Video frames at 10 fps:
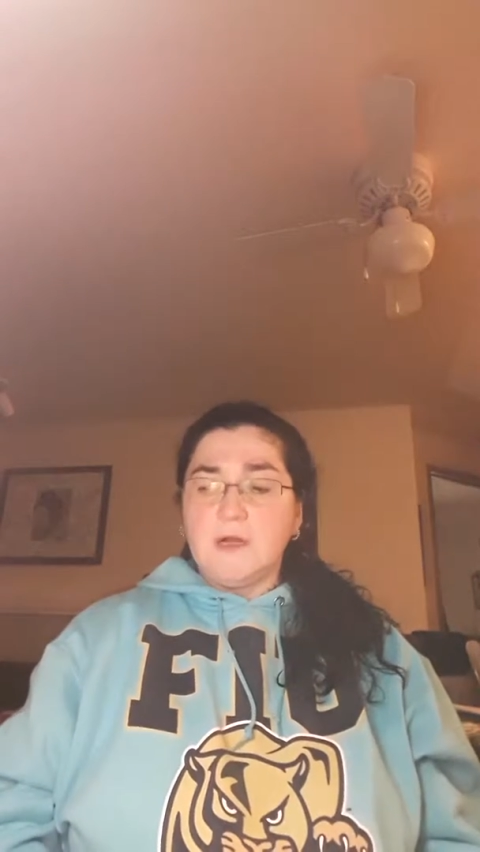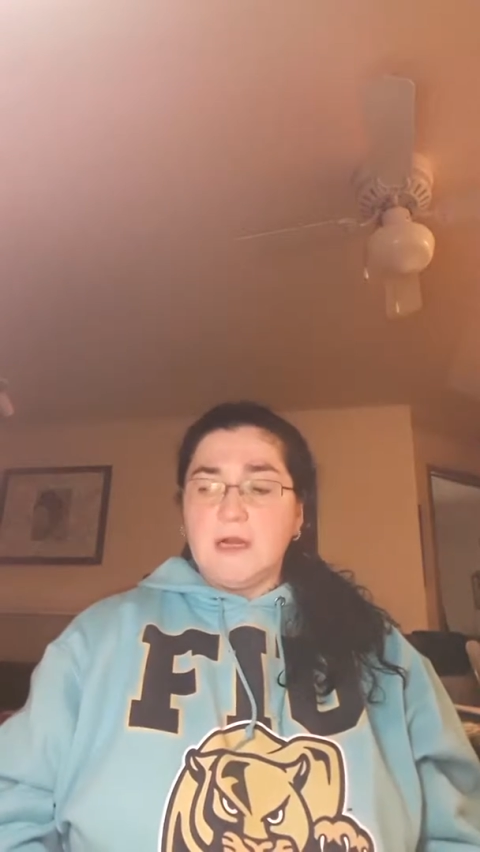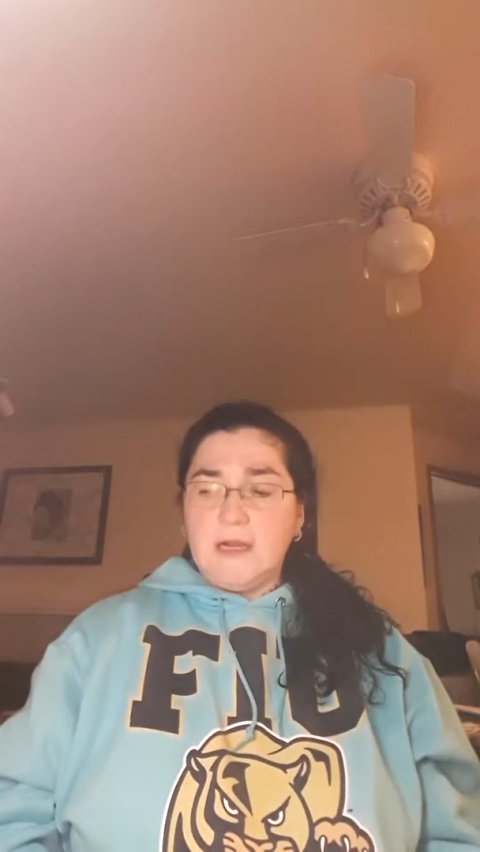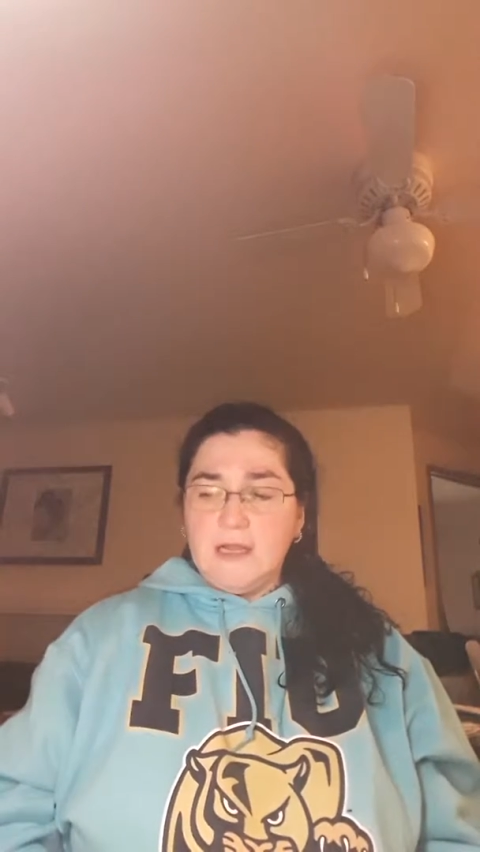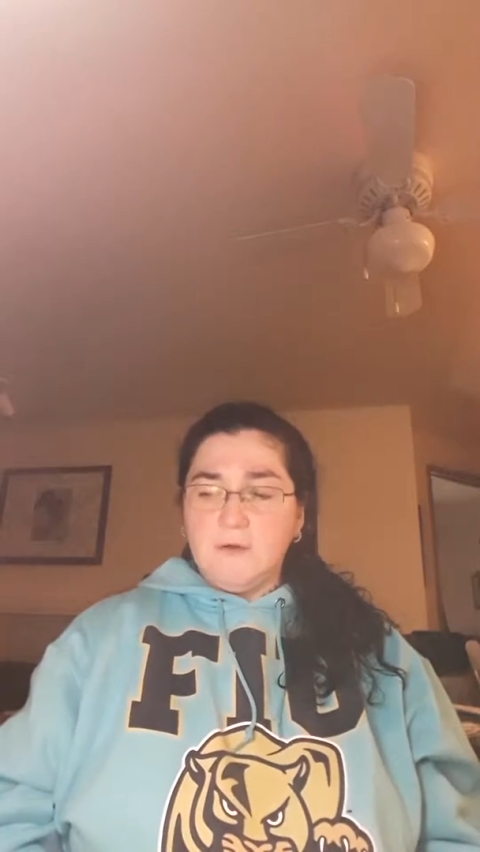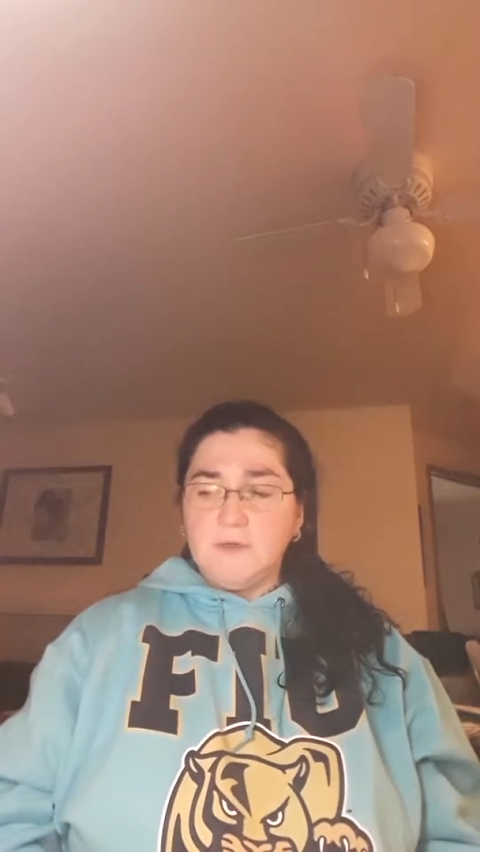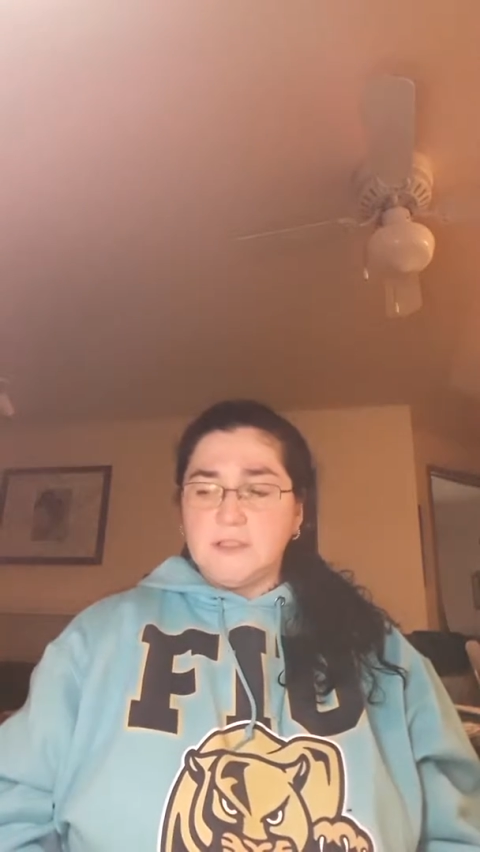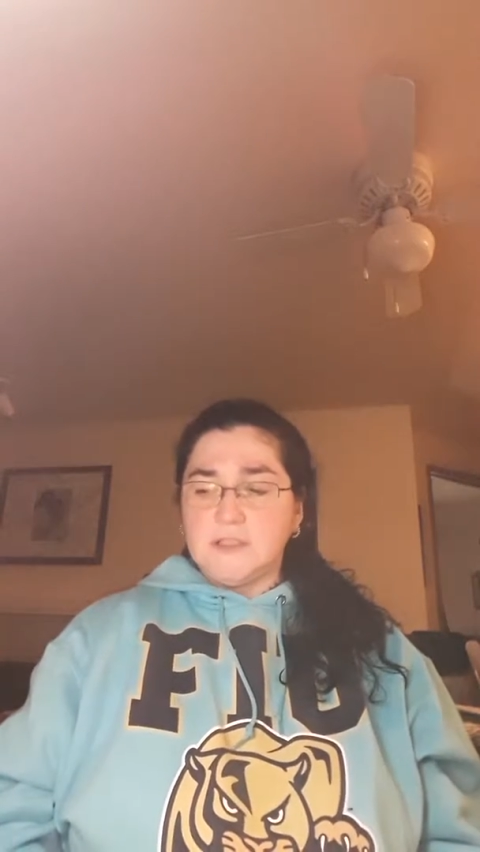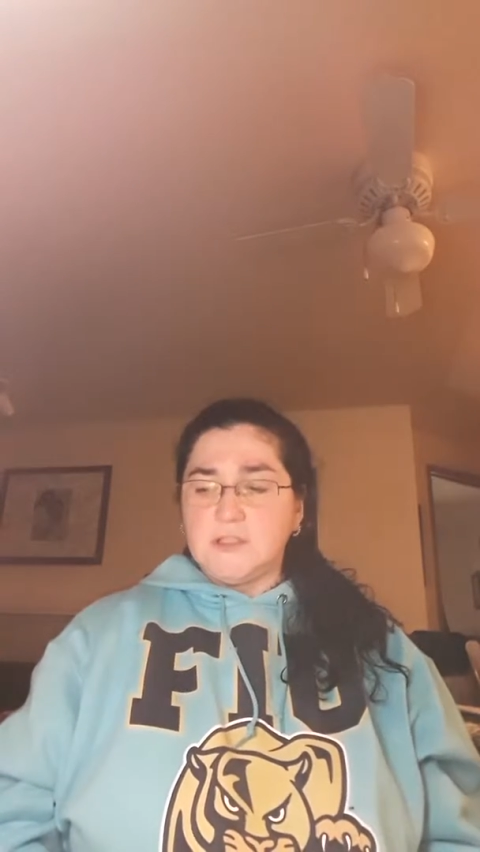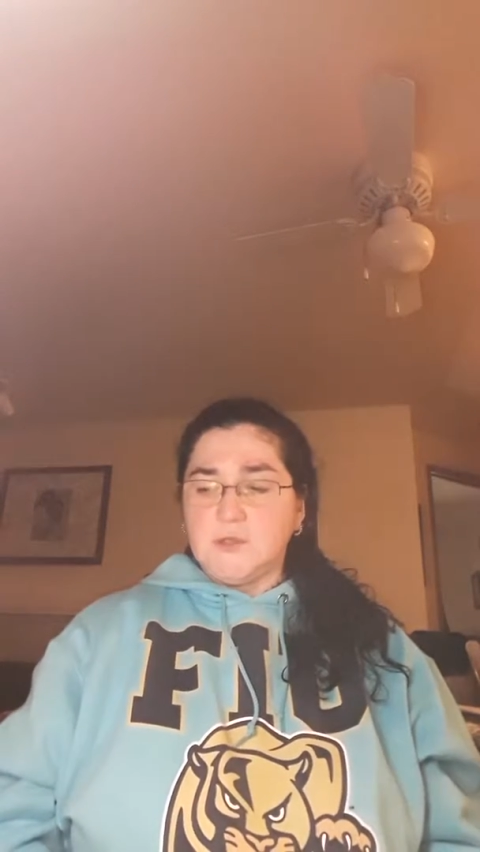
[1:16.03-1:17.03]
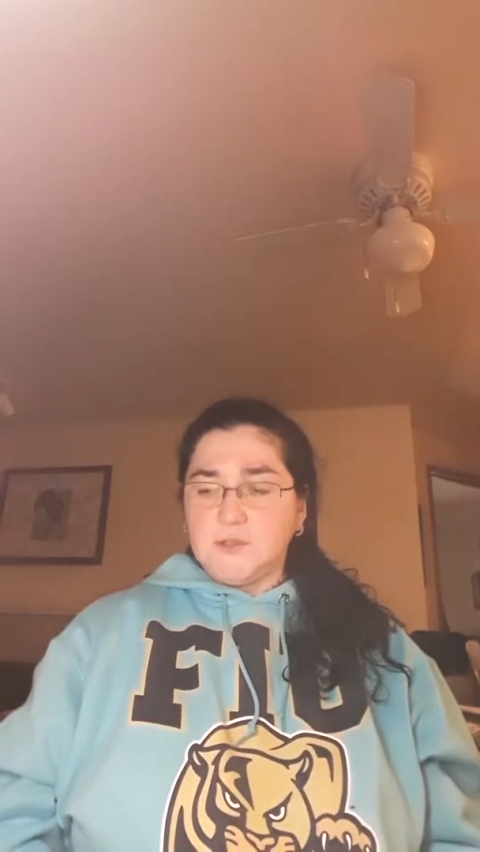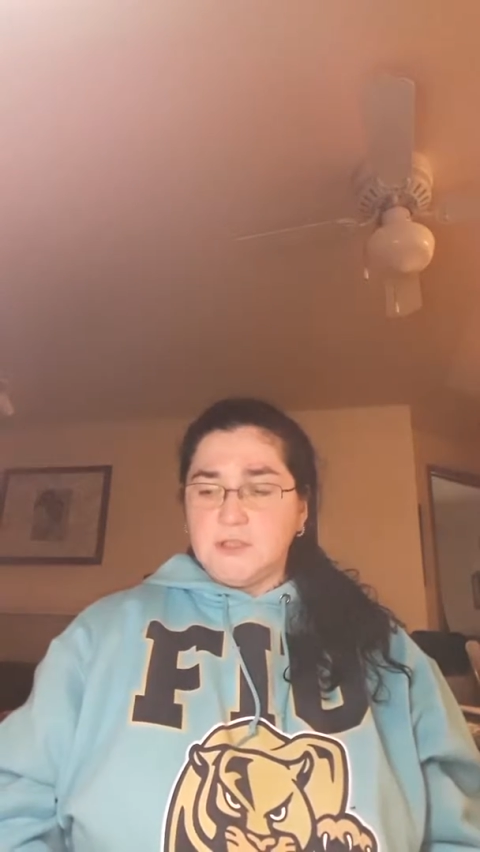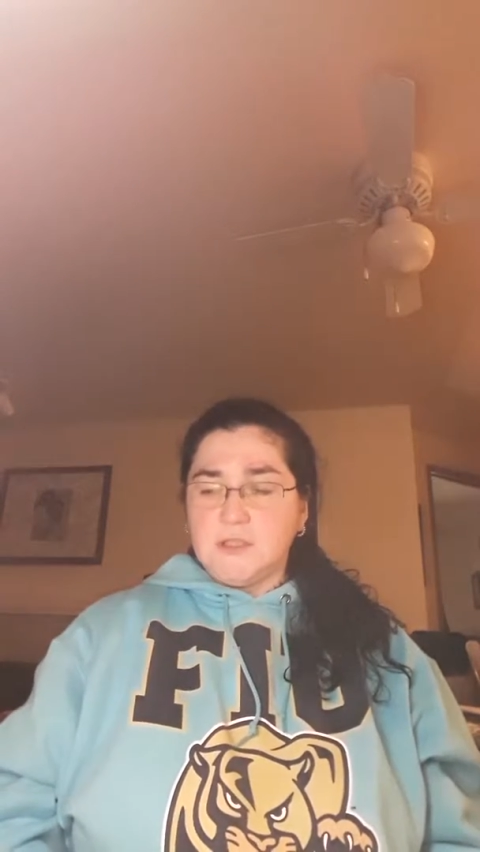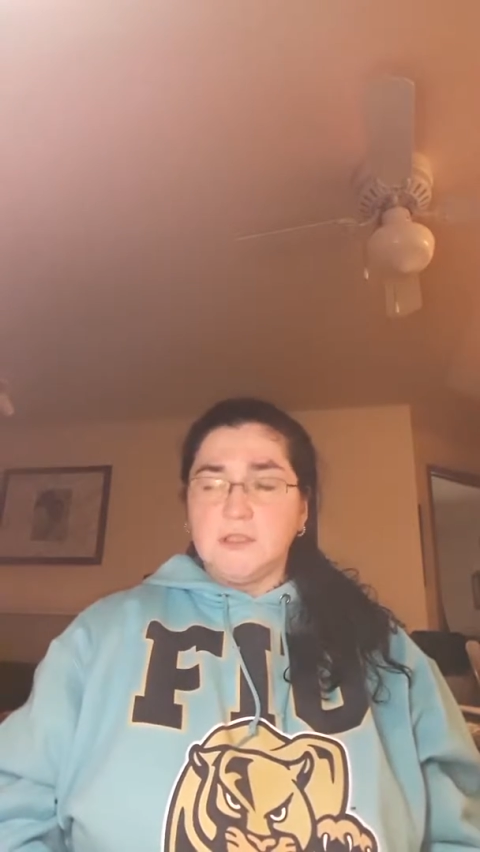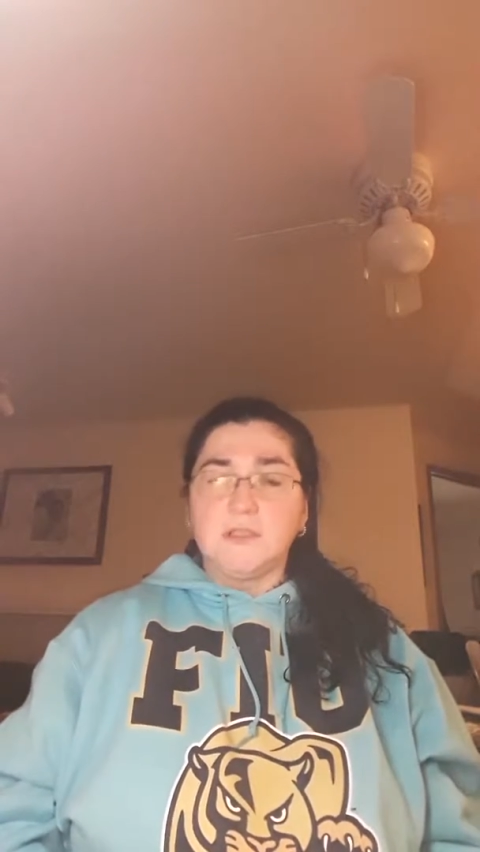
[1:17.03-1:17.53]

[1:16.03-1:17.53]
language, social,